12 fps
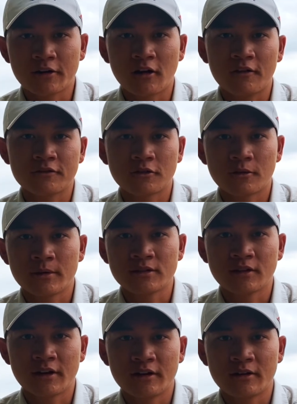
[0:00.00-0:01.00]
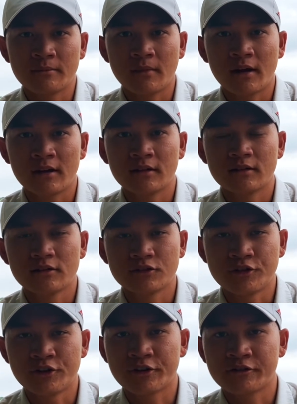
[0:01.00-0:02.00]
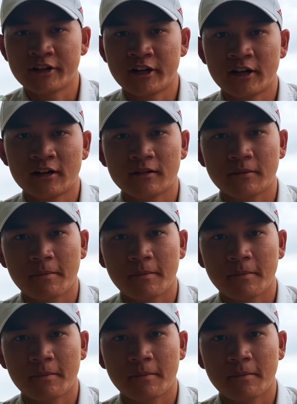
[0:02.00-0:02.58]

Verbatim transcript: golf tournaments later in my junior career.